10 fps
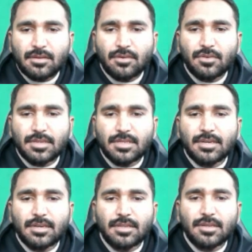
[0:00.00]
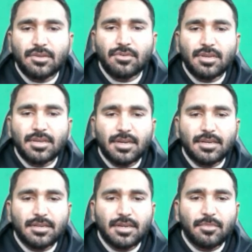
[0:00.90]
Okay, center the newly
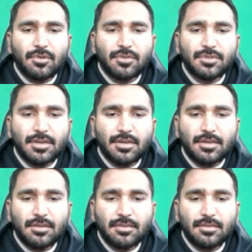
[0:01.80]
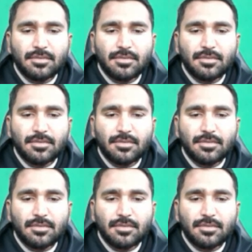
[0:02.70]
created table horizontally.